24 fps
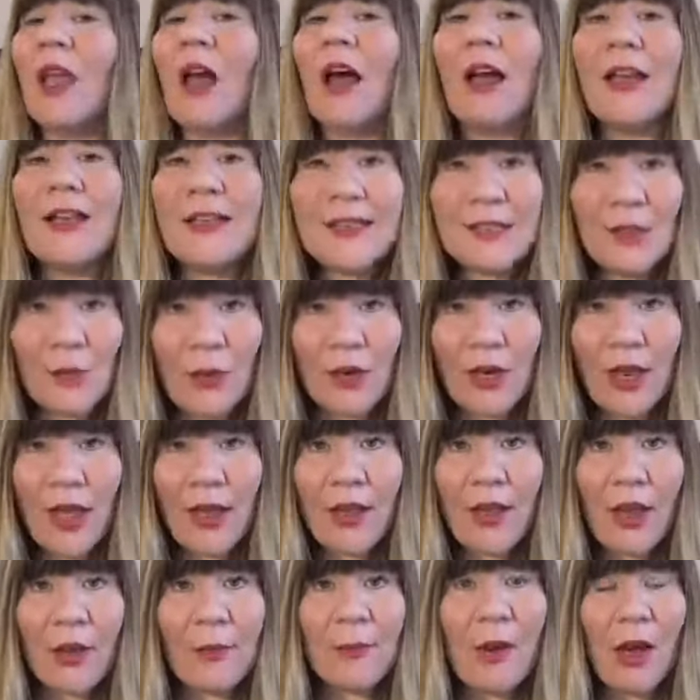I use it when I
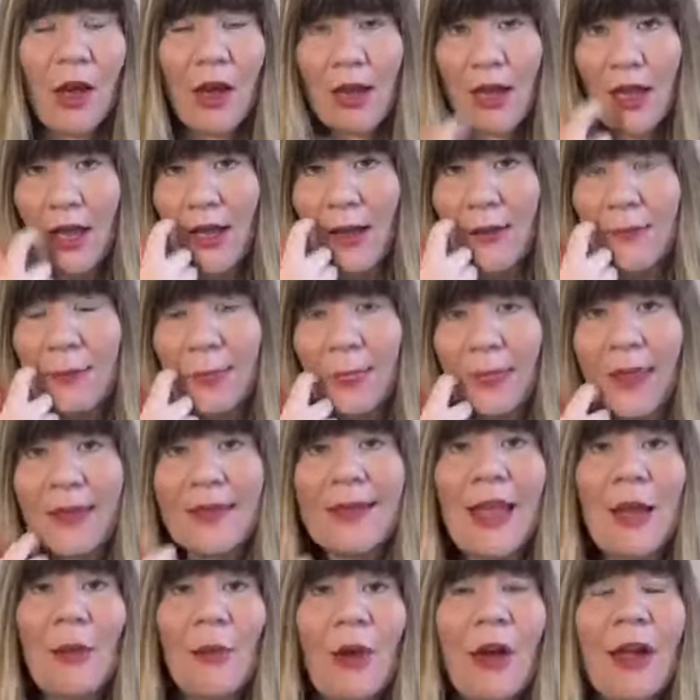go
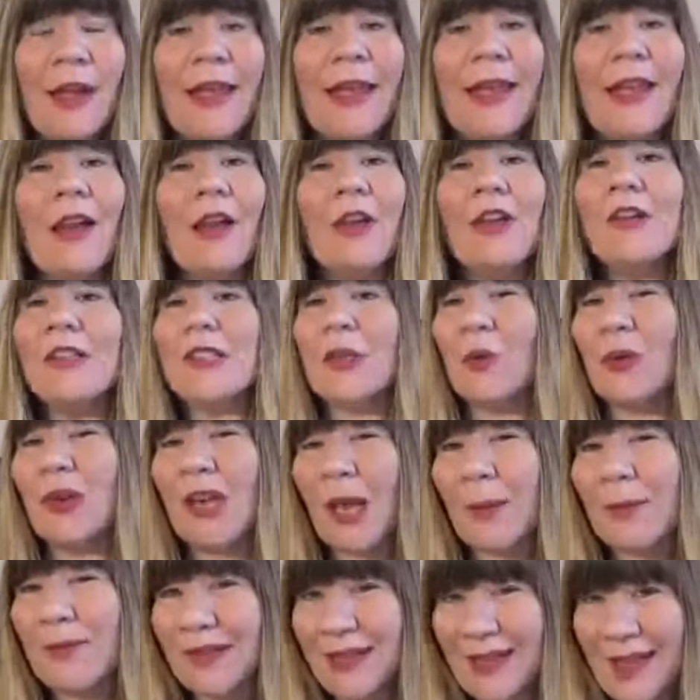networking. I use it when
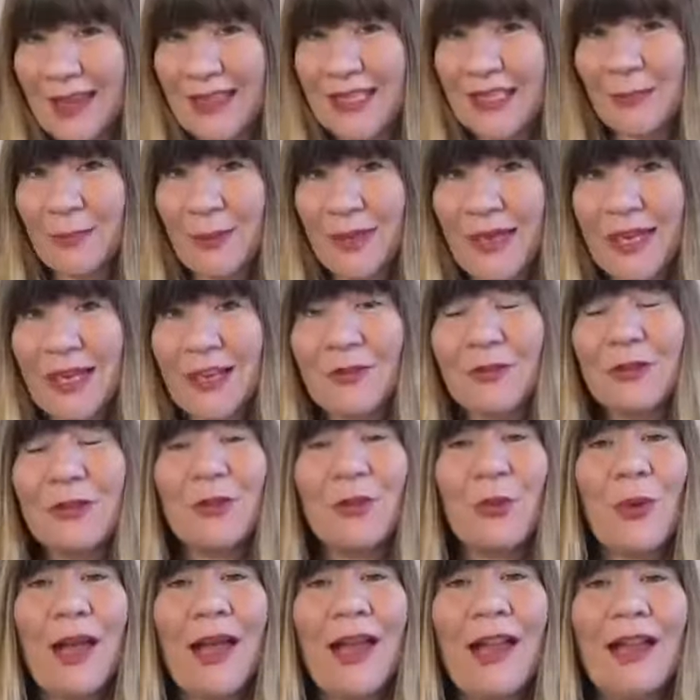I'm the guest speaker
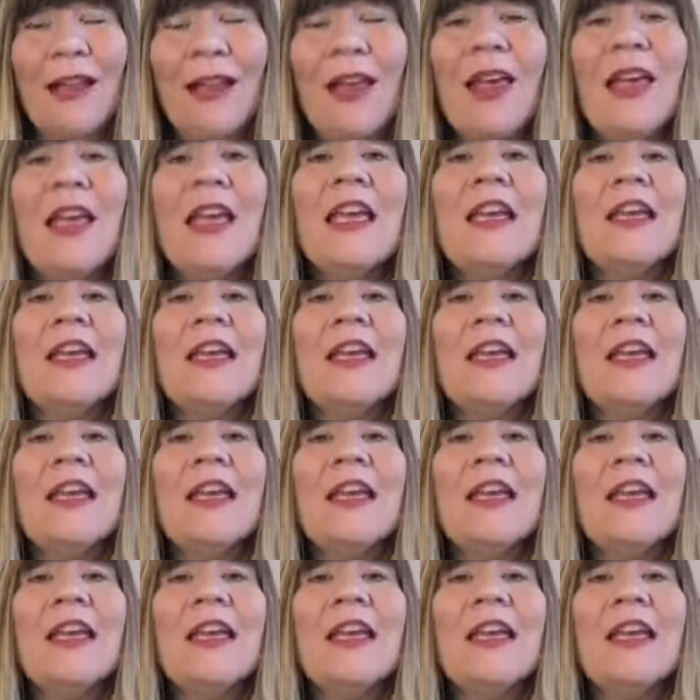as well.